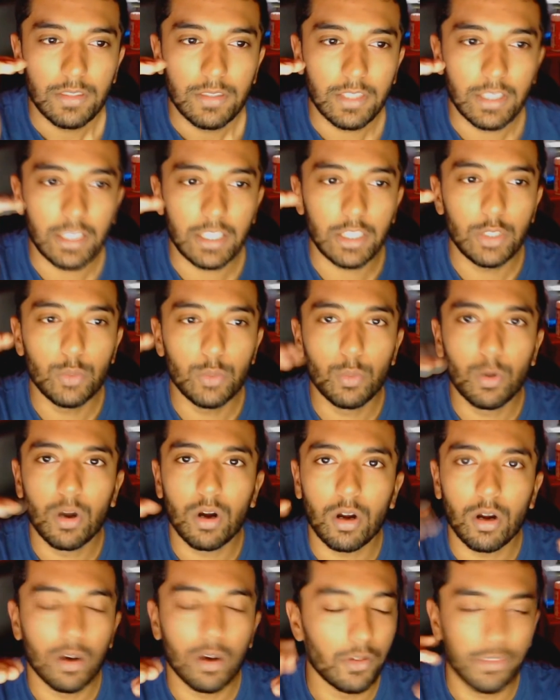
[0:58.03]
the
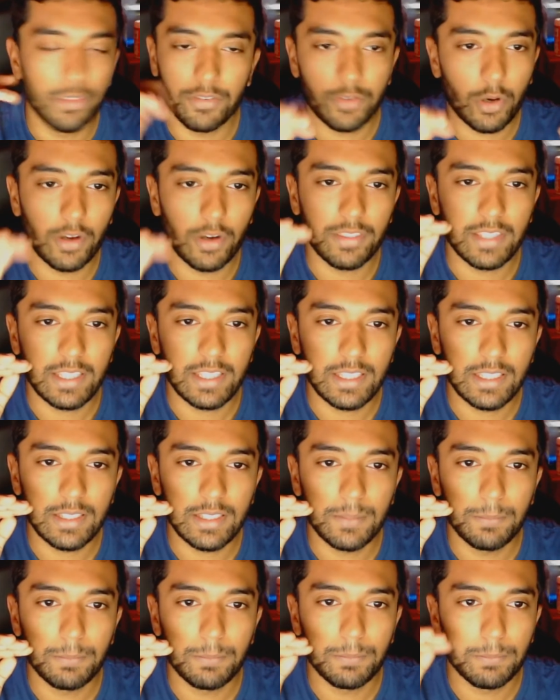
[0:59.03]
URL,
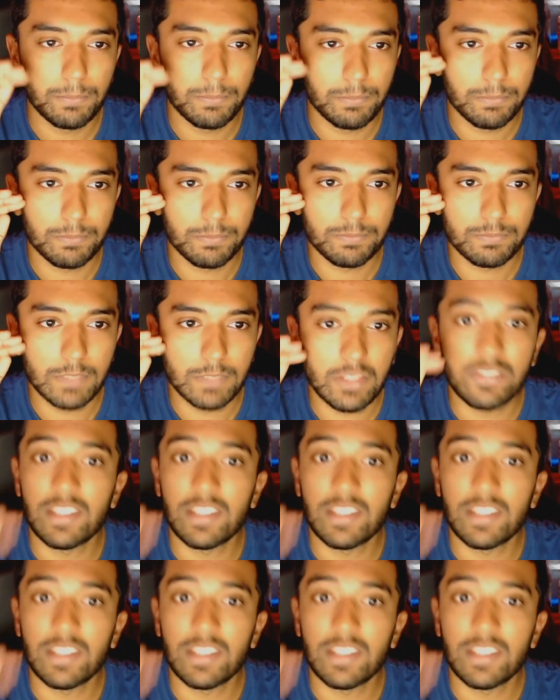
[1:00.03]
the